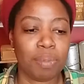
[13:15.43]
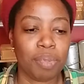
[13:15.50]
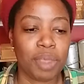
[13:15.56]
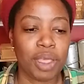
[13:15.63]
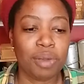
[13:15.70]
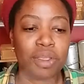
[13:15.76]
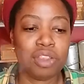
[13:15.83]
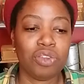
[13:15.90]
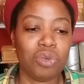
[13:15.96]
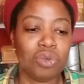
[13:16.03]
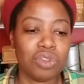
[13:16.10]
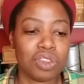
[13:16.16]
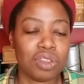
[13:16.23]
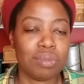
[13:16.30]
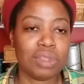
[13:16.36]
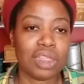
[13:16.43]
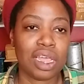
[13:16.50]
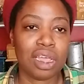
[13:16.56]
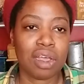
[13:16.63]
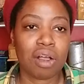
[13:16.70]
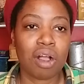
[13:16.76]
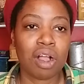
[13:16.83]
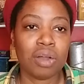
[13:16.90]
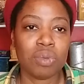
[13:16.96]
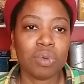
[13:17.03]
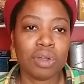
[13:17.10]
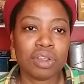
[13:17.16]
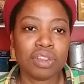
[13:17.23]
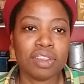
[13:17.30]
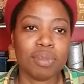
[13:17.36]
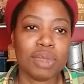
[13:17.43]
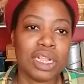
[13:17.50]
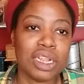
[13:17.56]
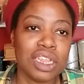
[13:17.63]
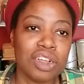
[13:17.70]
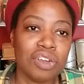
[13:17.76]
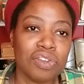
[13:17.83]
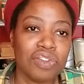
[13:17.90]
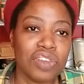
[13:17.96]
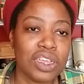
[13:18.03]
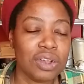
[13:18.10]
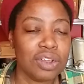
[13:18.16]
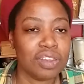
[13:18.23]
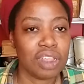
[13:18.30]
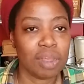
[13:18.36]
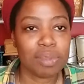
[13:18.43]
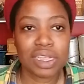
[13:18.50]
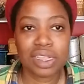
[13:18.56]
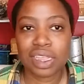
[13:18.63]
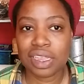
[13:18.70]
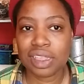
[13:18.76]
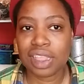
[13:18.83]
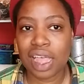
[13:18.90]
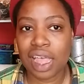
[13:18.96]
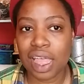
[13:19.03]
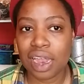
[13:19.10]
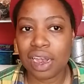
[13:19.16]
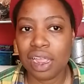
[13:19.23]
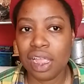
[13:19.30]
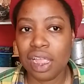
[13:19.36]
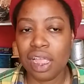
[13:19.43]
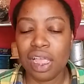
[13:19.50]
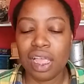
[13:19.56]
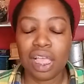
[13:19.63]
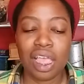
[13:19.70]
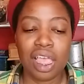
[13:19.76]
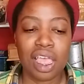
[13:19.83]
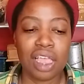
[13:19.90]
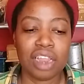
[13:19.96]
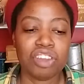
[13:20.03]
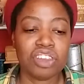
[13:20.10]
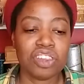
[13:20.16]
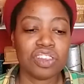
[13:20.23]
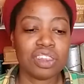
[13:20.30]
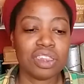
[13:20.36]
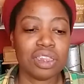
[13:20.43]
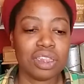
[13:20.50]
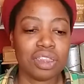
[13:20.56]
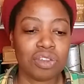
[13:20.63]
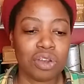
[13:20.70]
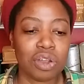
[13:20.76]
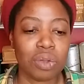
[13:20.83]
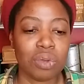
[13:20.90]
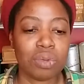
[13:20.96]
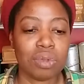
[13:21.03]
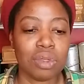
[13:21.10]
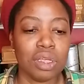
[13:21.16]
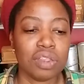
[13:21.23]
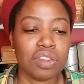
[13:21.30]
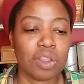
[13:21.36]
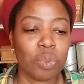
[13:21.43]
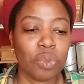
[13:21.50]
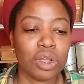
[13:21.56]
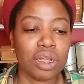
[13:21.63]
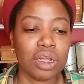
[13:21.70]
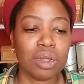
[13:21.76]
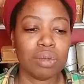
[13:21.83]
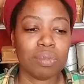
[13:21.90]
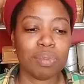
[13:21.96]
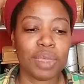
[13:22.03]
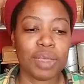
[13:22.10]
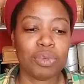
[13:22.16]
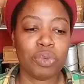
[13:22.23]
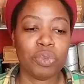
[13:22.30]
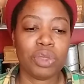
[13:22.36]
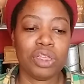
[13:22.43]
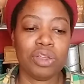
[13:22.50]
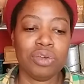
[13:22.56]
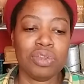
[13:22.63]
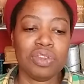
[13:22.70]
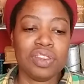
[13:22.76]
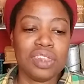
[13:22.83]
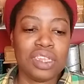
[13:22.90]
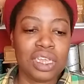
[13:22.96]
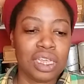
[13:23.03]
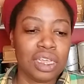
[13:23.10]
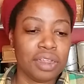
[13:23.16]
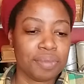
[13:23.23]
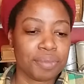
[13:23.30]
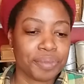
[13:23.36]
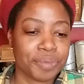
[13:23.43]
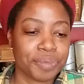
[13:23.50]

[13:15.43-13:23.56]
Maybe do some like artwork, some calligraphy or something like that, and just somewhere maybe where you'll see it,